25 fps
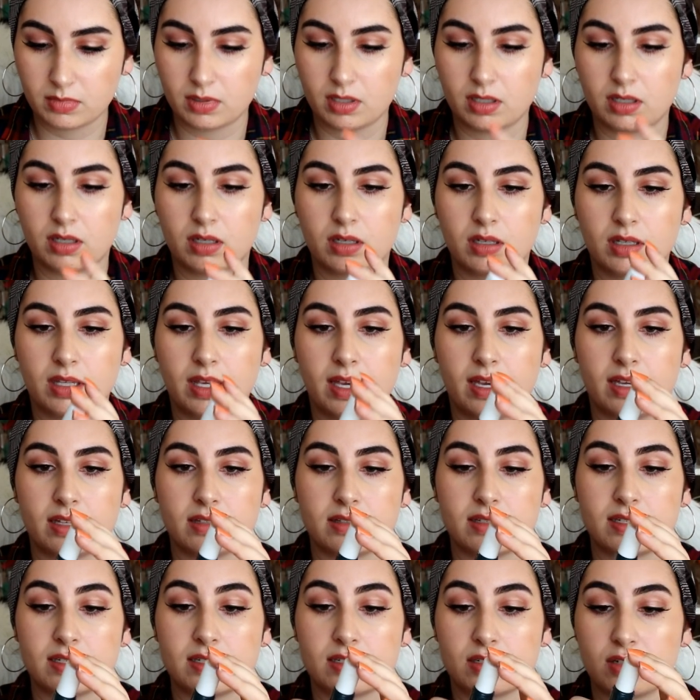Yeah,
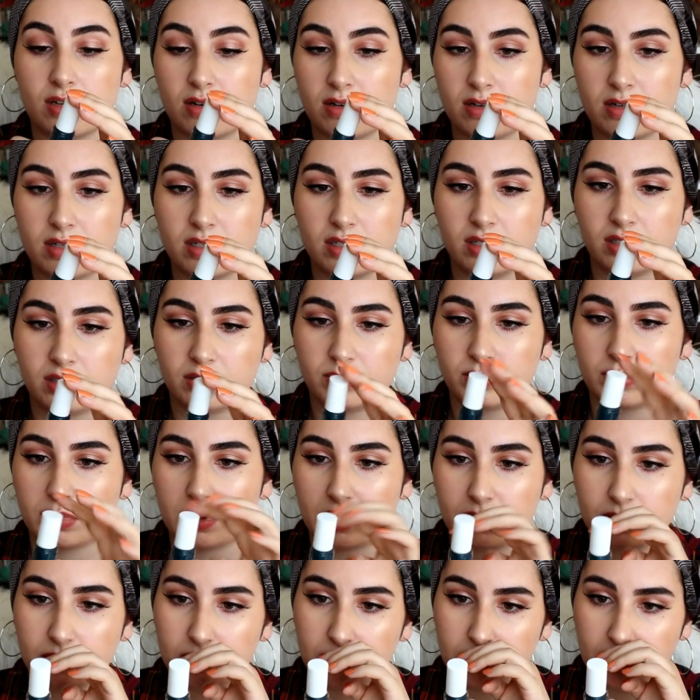it's a dark
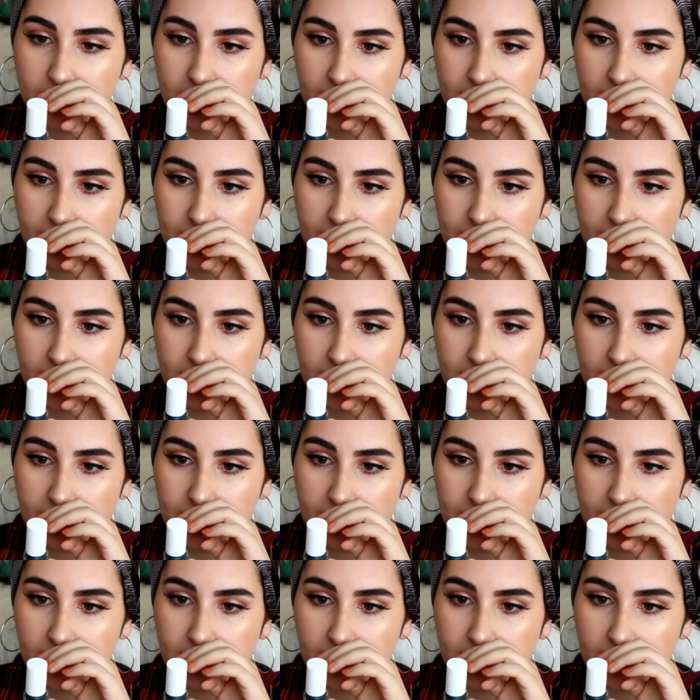blue